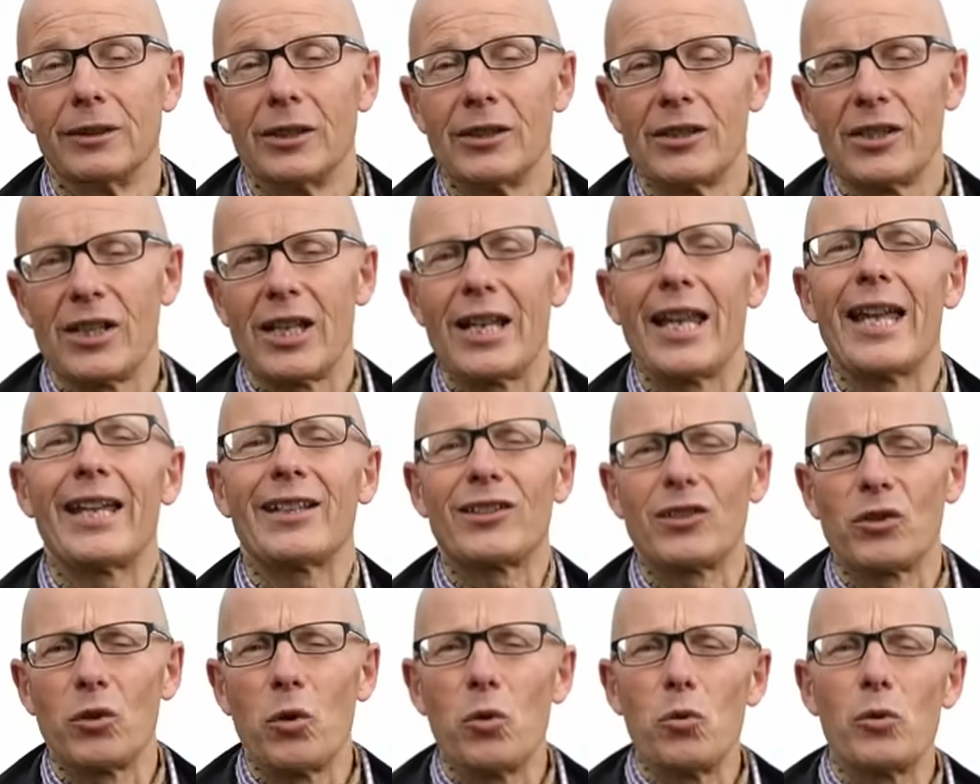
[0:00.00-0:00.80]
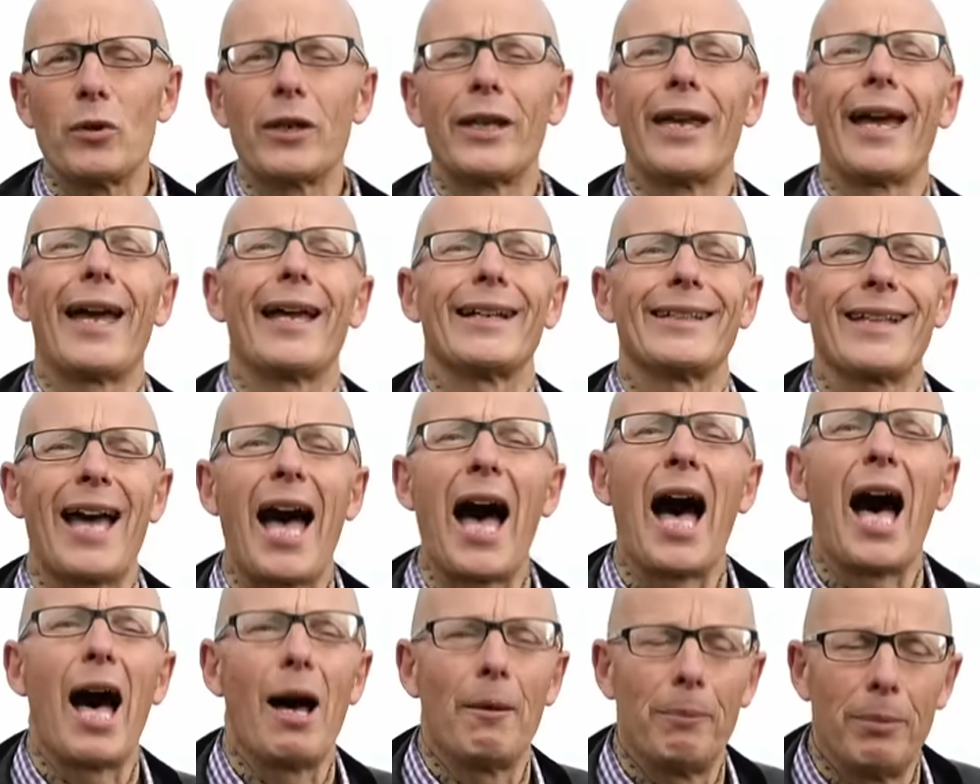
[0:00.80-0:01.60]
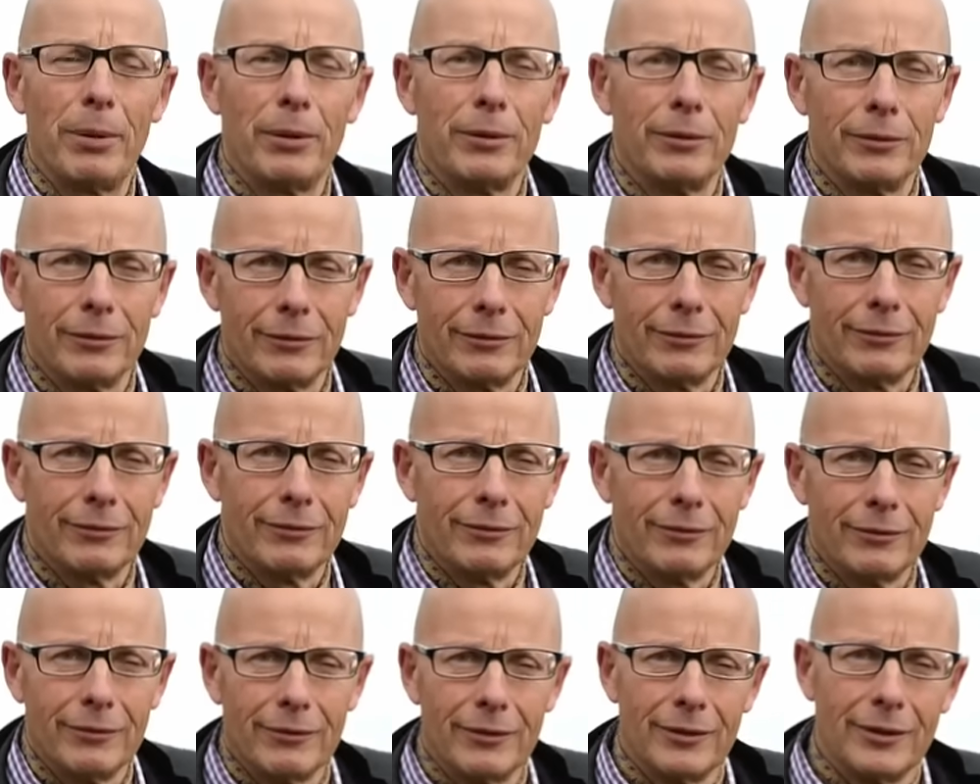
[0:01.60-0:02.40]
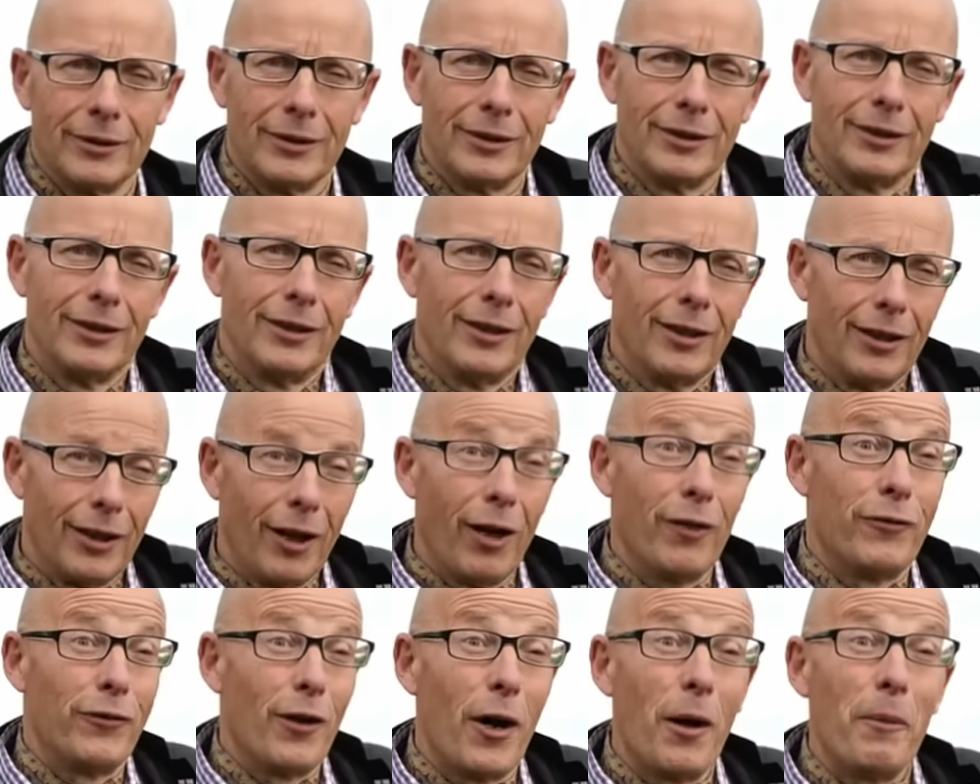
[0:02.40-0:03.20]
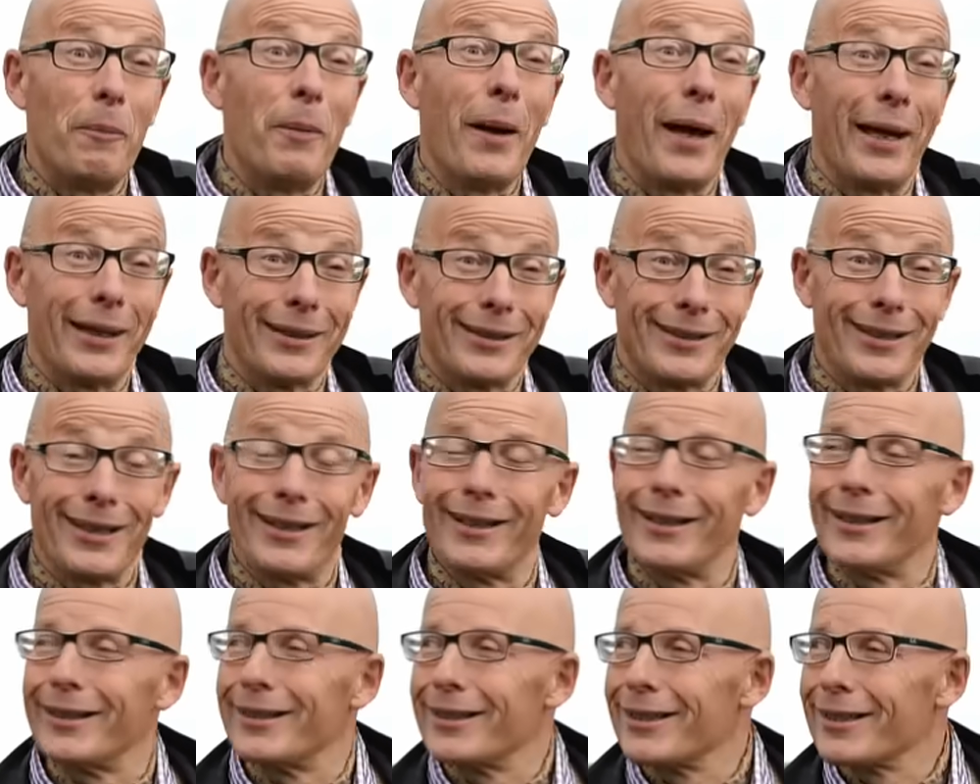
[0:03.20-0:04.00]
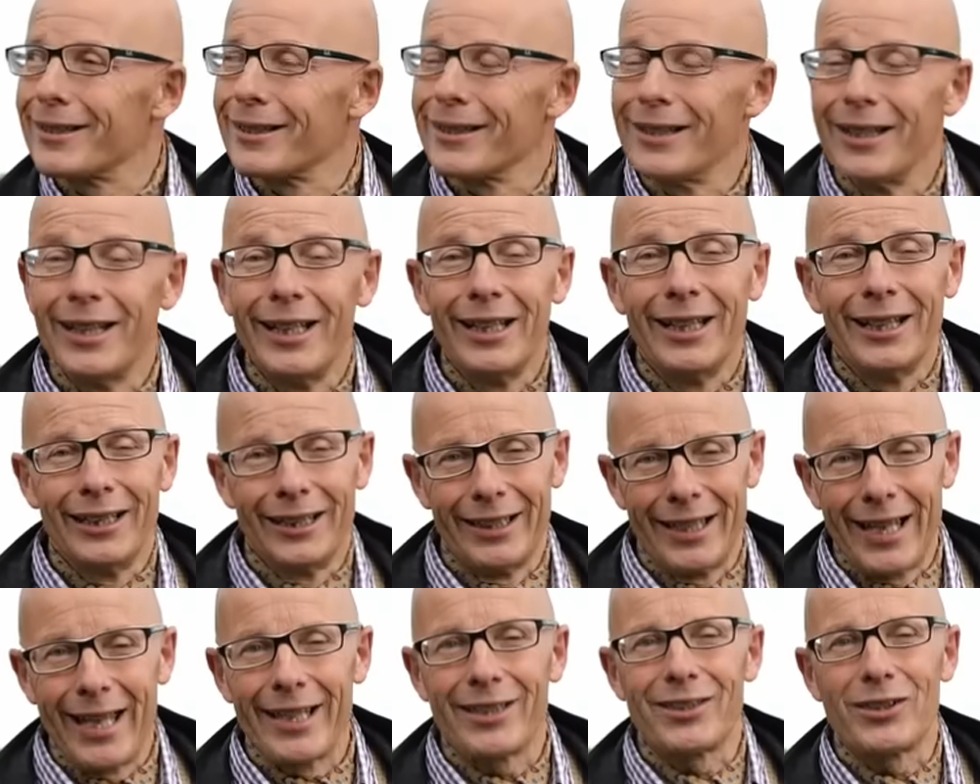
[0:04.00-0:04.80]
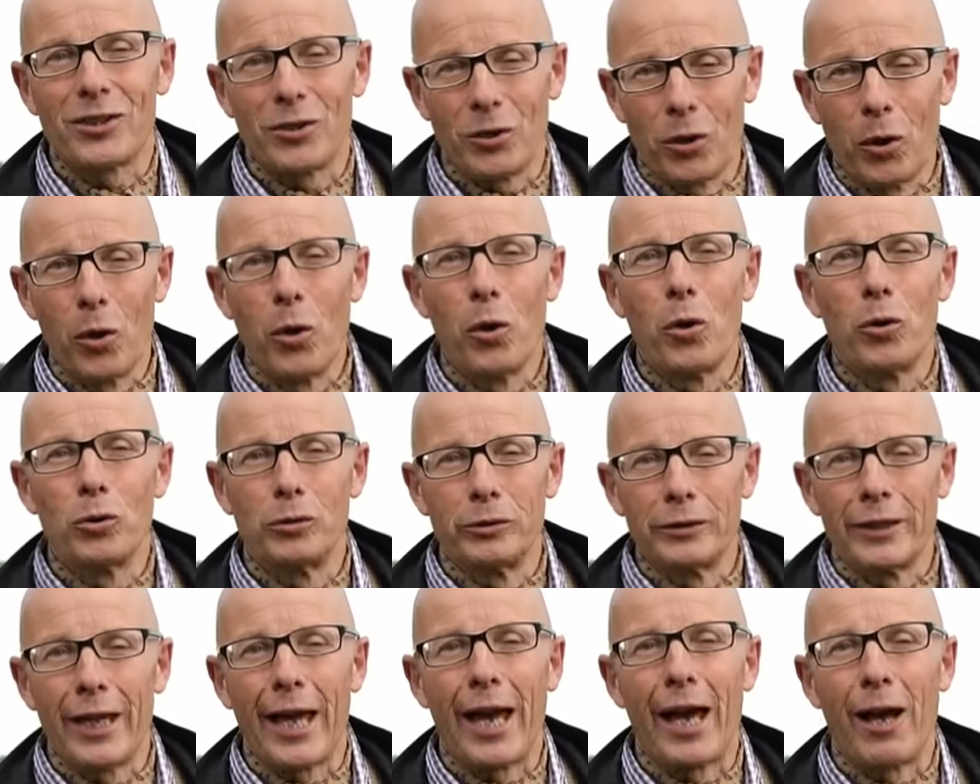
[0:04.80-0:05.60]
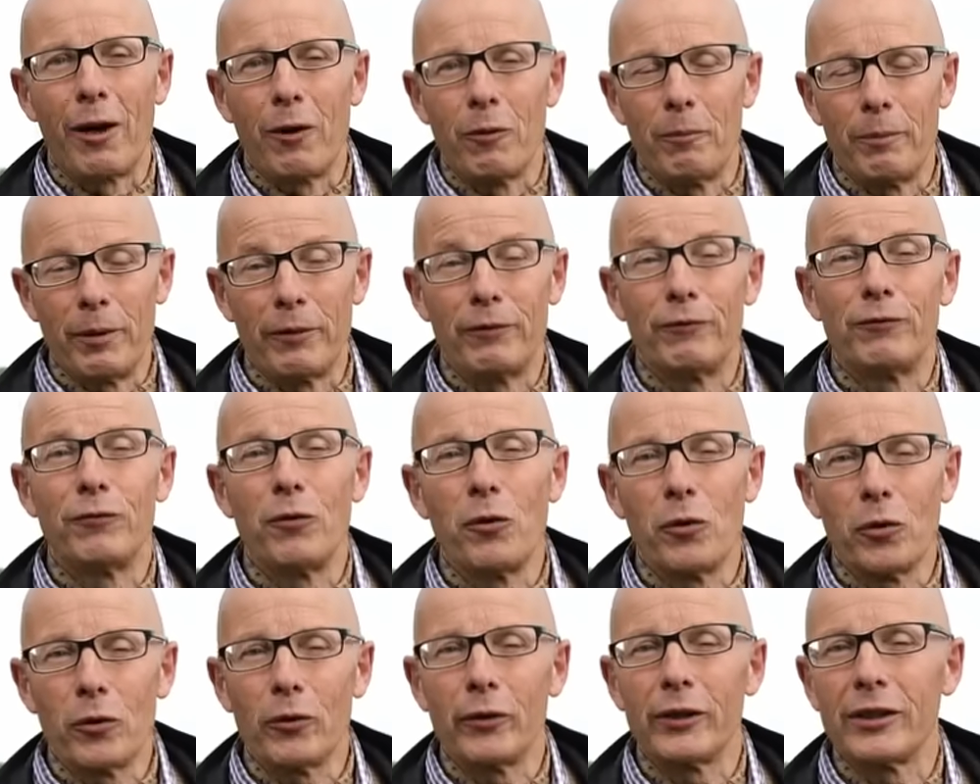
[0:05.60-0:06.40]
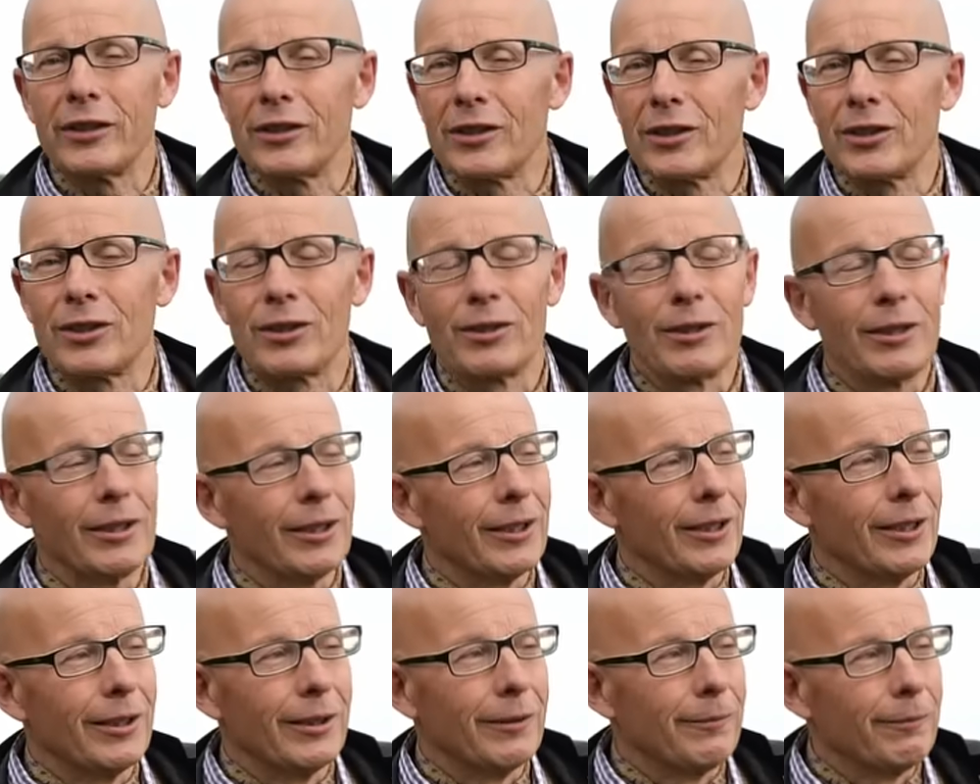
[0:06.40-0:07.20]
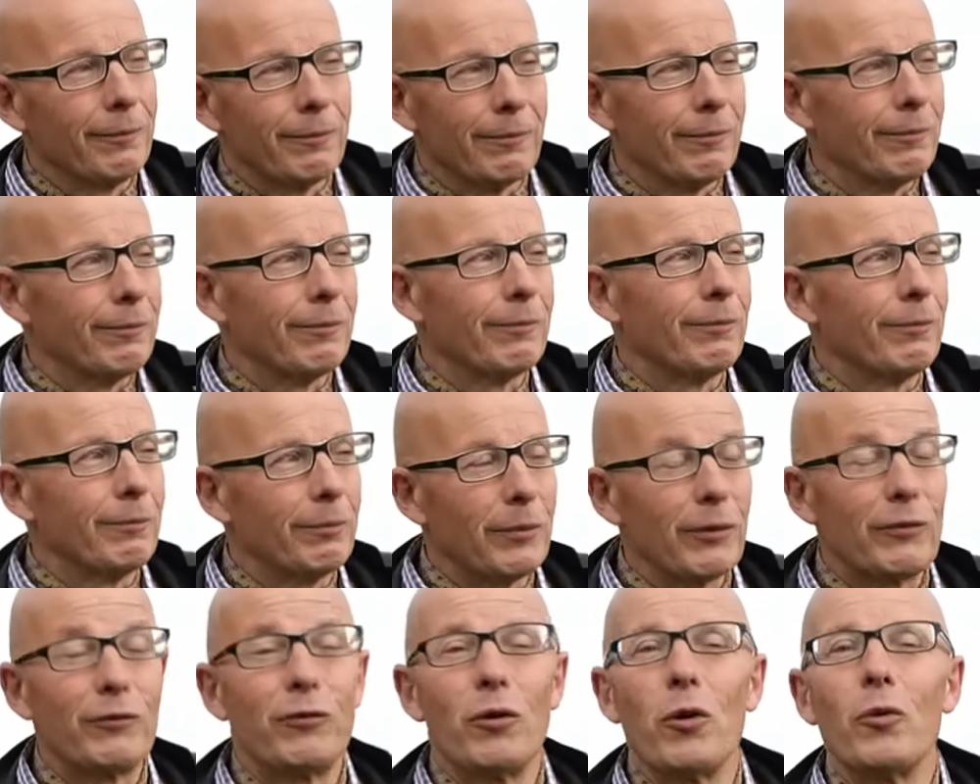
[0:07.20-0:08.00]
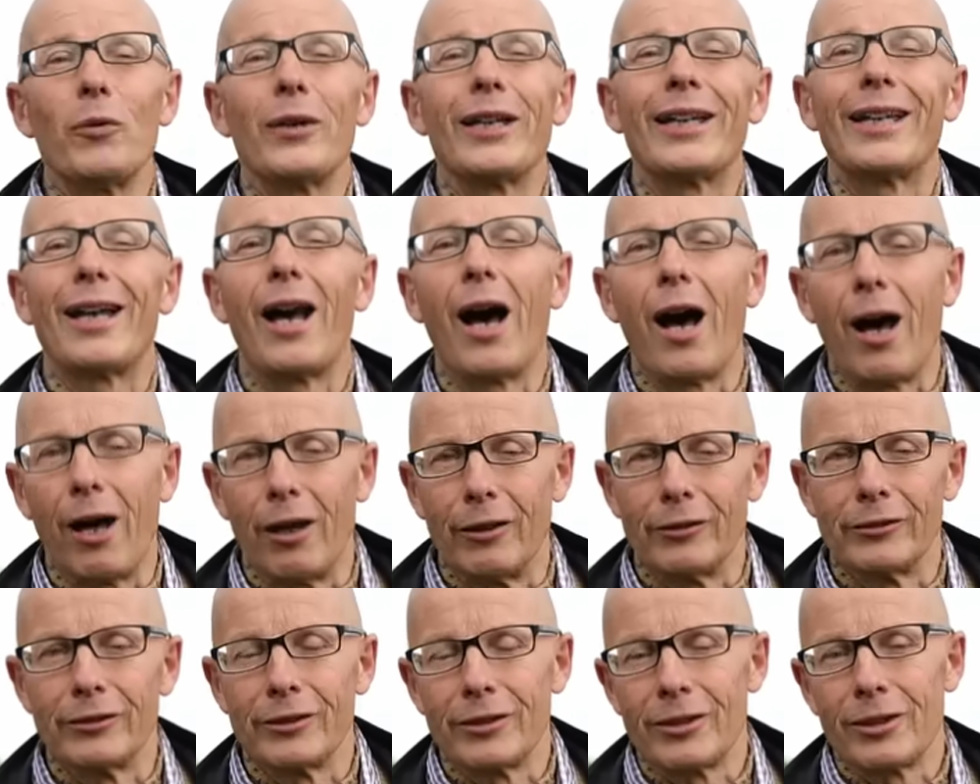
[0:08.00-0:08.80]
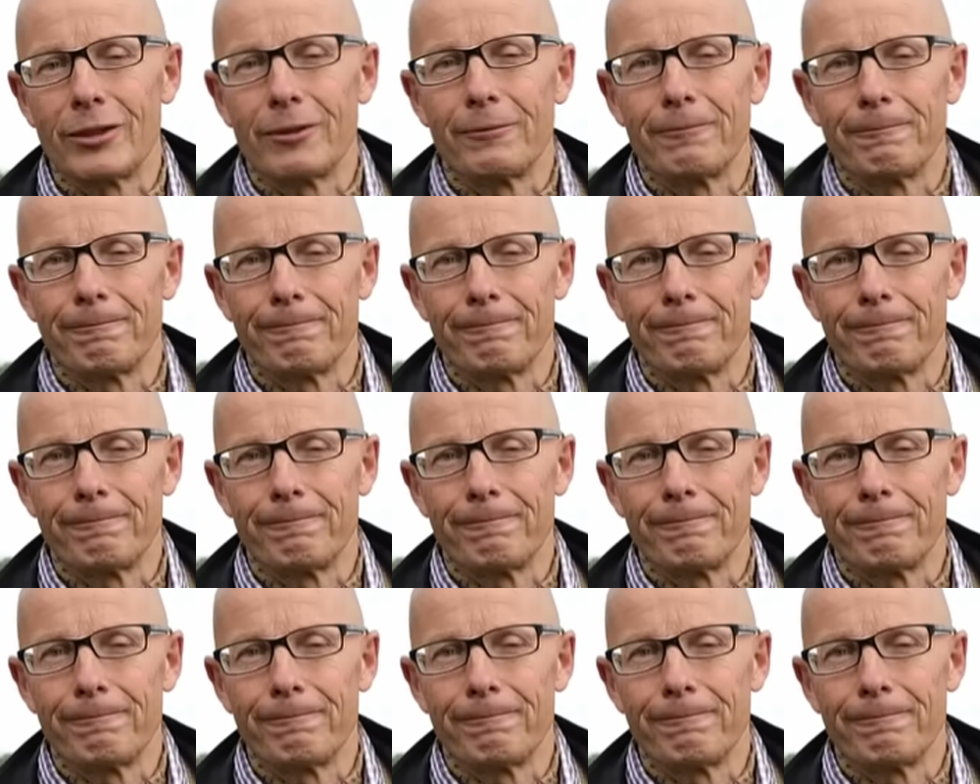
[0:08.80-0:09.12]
So let's all get up off our backsides. Let's all now, before we can't,